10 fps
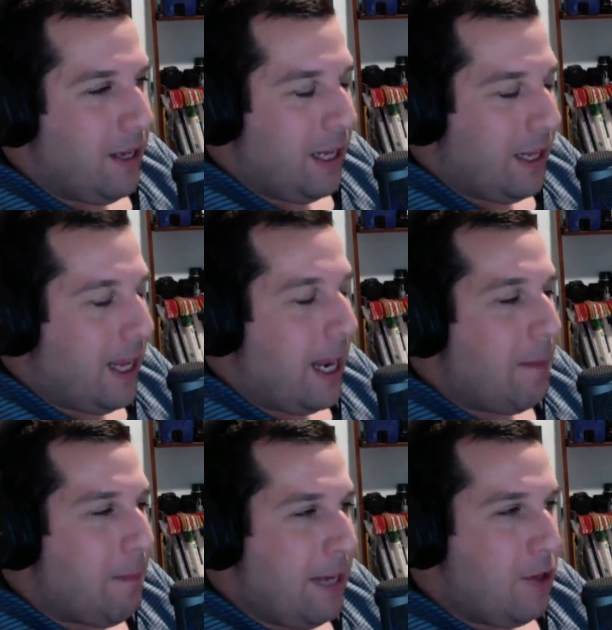I think it
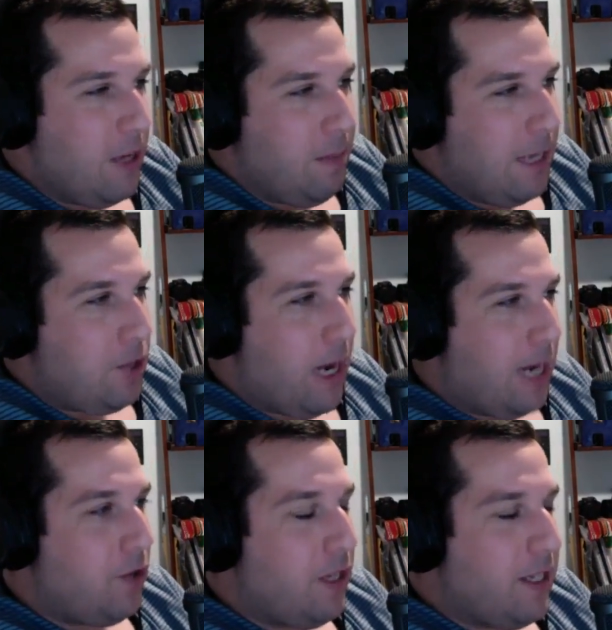makes you
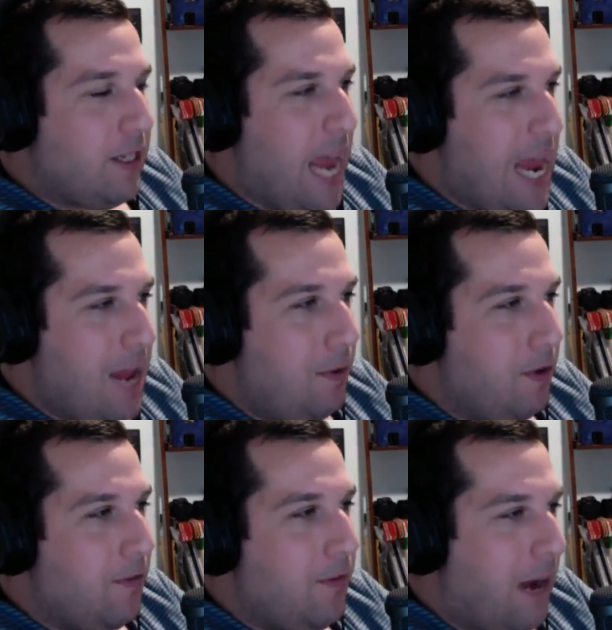actually disable
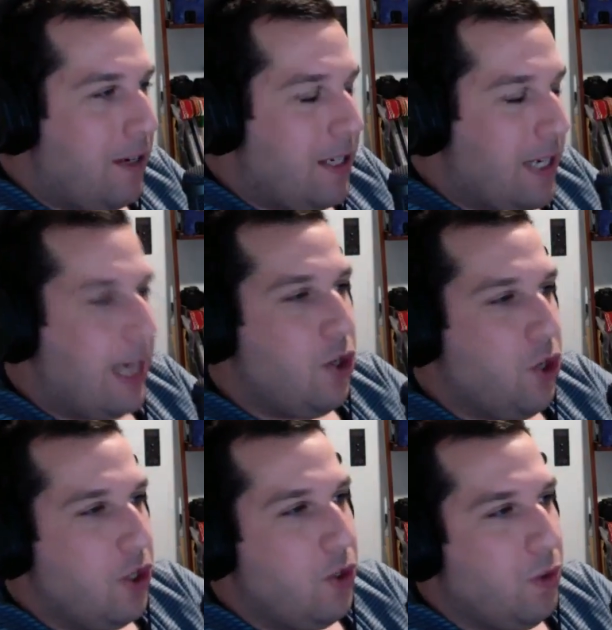your virus scan
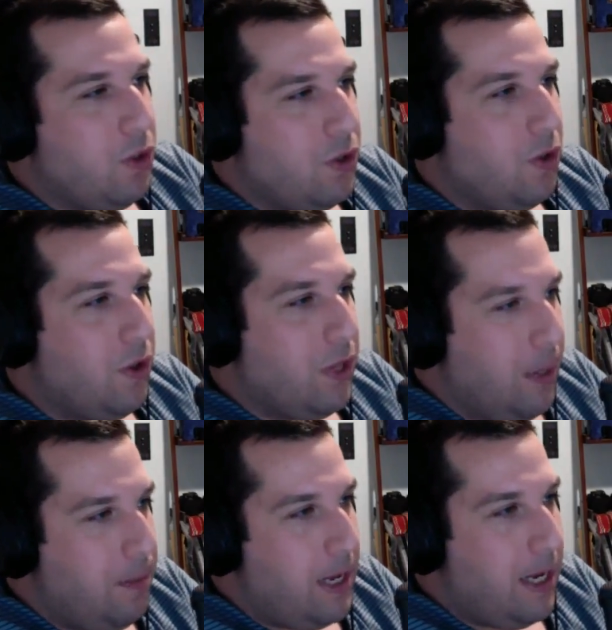just to install the
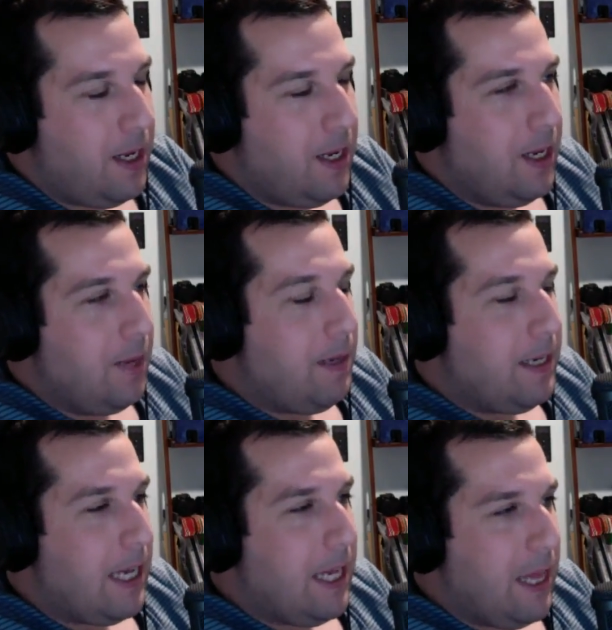update,
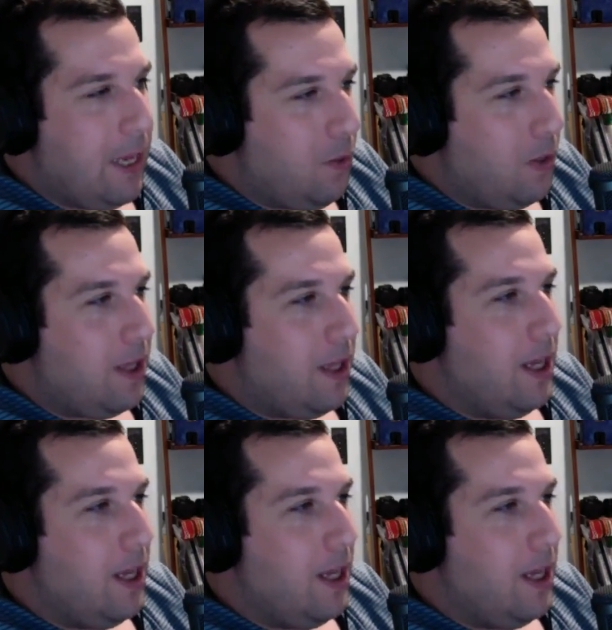because I think what